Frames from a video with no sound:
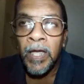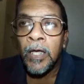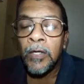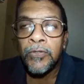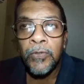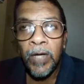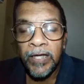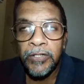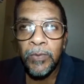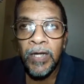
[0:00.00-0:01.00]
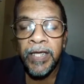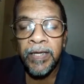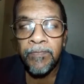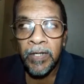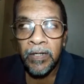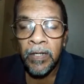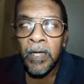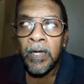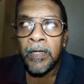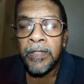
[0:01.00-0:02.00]
So actually,
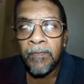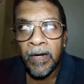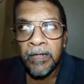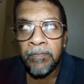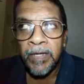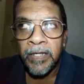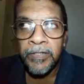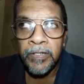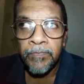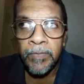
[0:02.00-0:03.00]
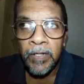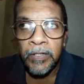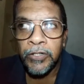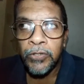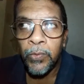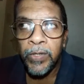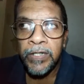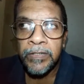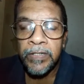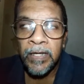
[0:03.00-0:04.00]
the one major the issue
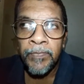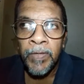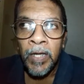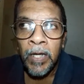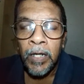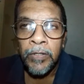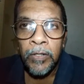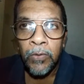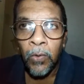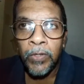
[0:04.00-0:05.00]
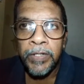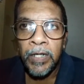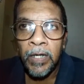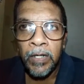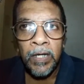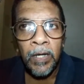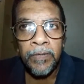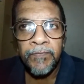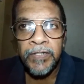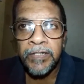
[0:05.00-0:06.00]
is the road
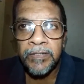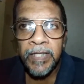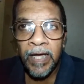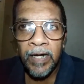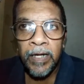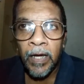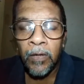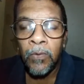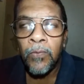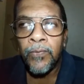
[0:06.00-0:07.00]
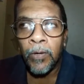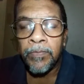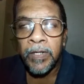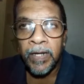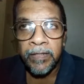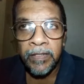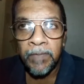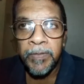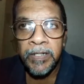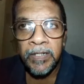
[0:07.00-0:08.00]
which is there now from the
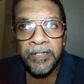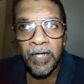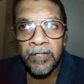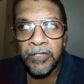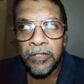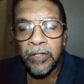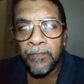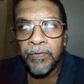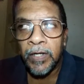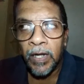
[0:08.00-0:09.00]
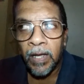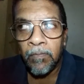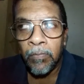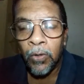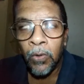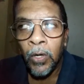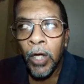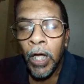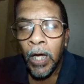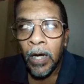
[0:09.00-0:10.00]
Ratnapitiya junction of the Colombo
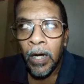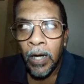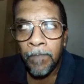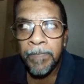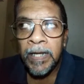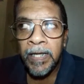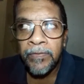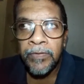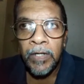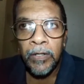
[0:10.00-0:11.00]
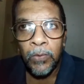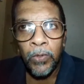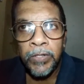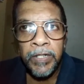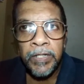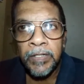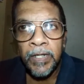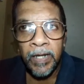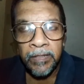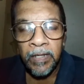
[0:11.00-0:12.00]
Piliandala road in the
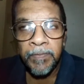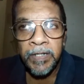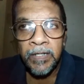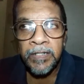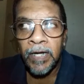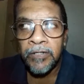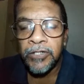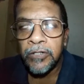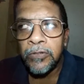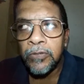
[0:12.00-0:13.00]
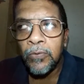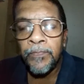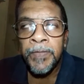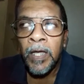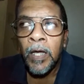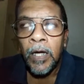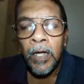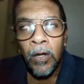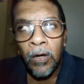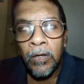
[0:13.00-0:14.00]
Ratnapitiya junction to
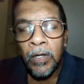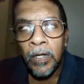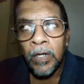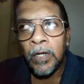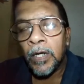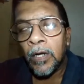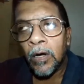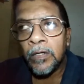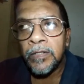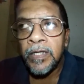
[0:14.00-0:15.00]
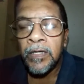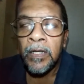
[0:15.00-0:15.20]
along the